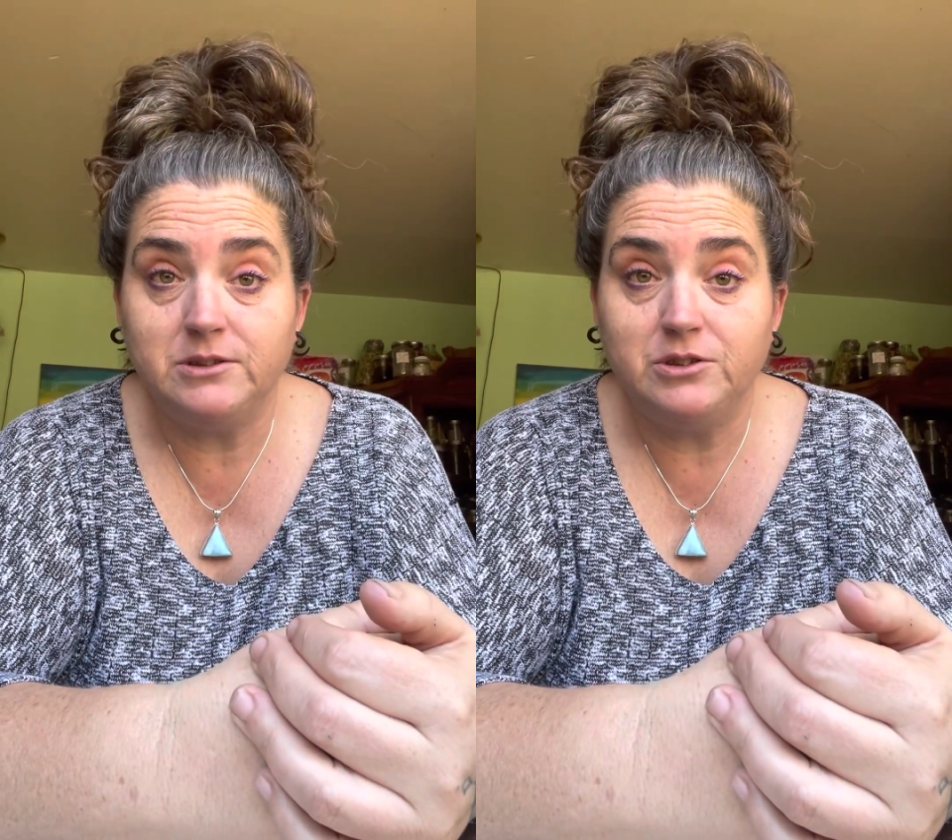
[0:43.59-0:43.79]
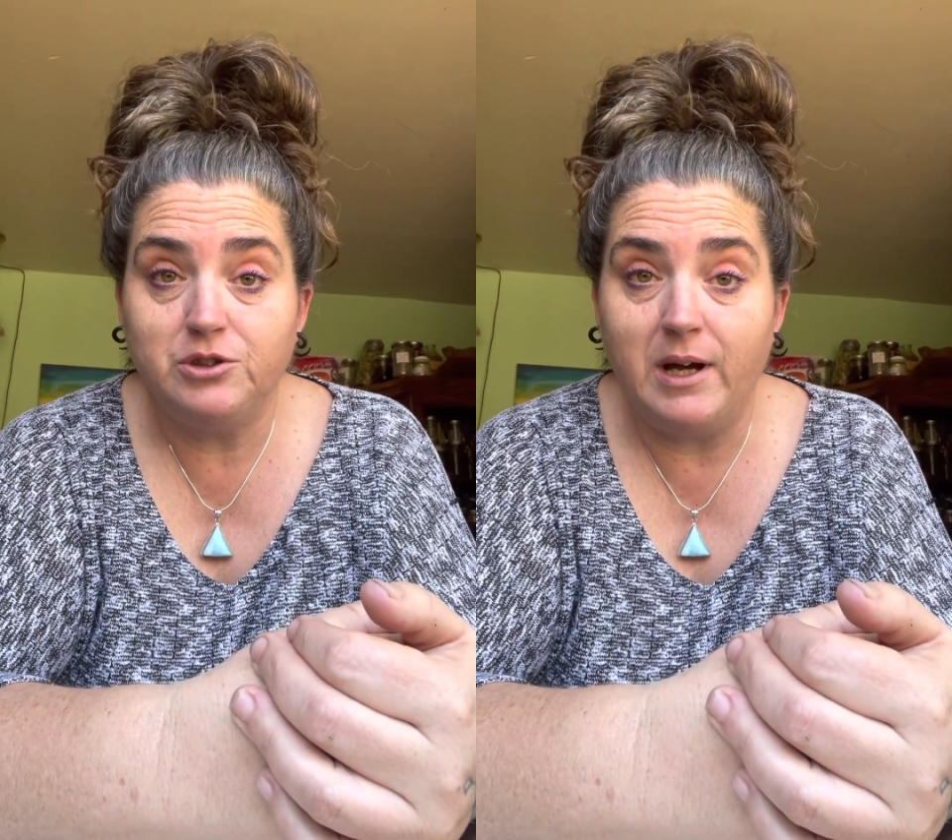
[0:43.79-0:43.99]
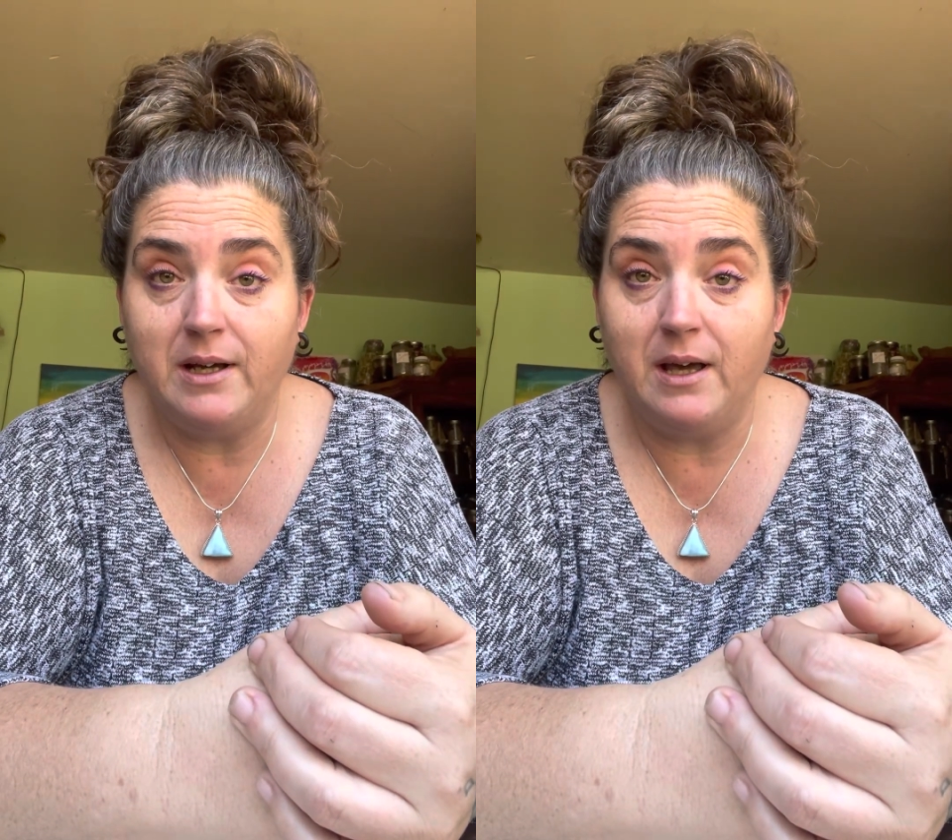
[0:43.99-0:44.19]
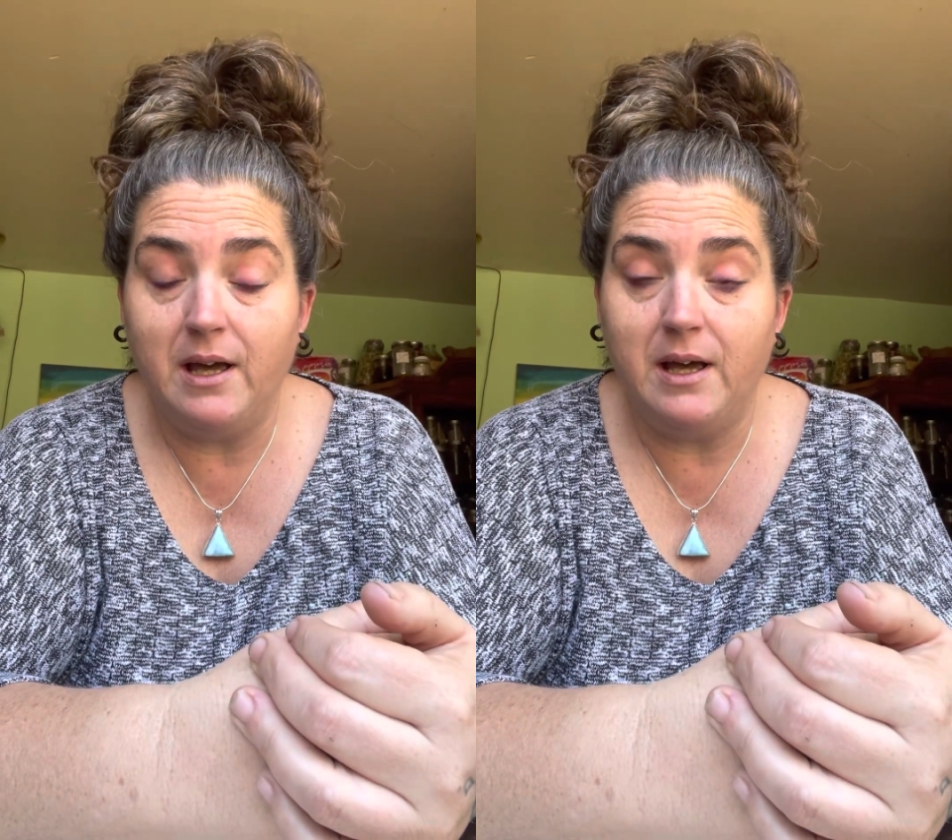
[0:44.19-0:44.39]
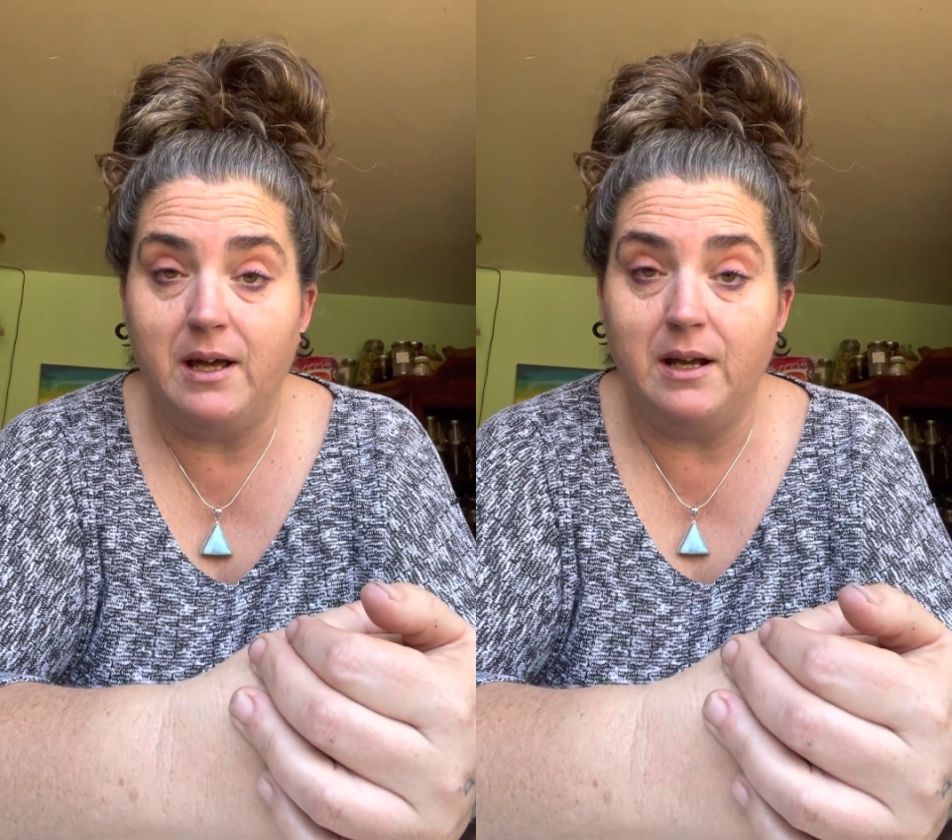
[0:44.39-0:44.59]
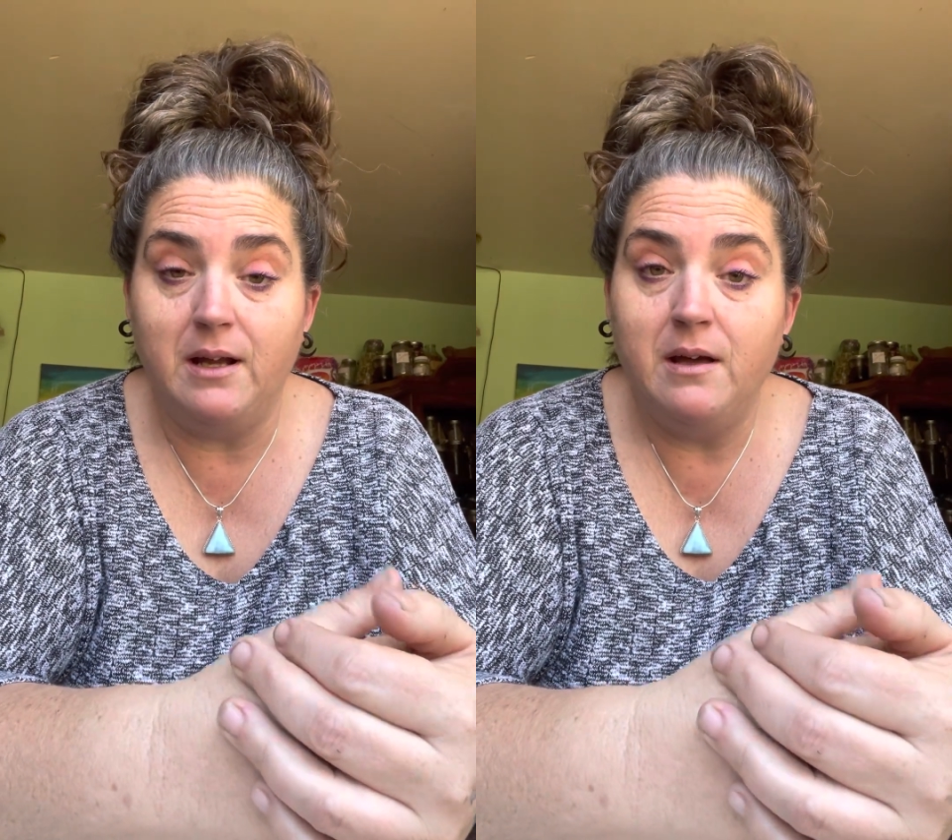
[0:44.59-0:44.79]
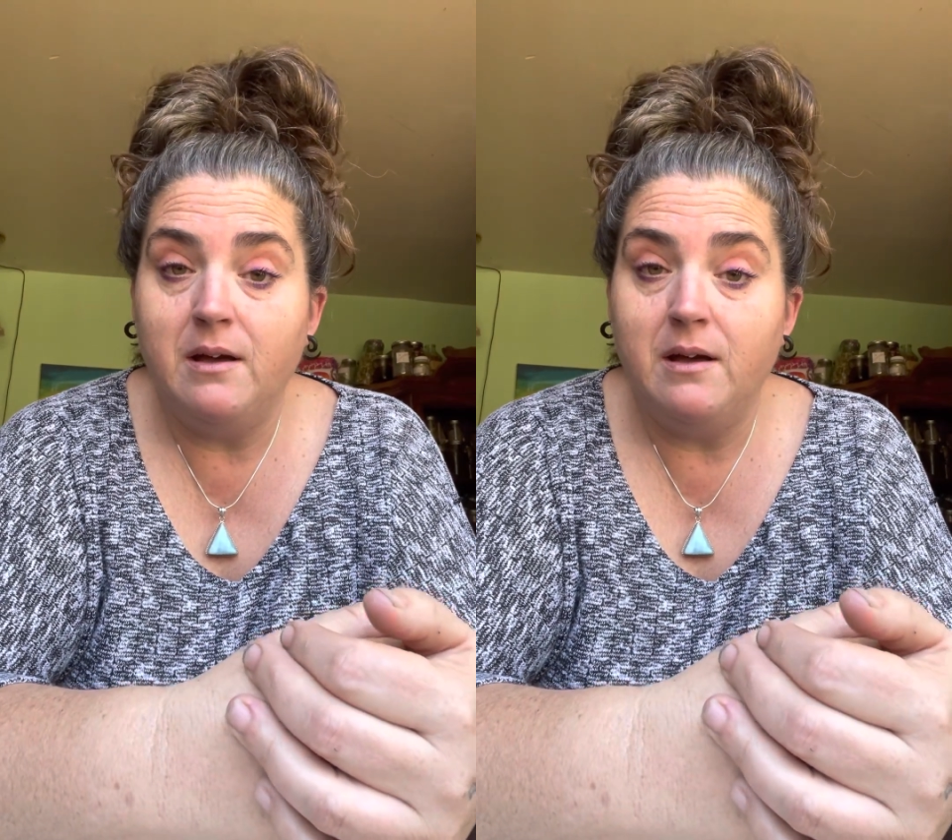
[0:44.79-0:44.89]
tract and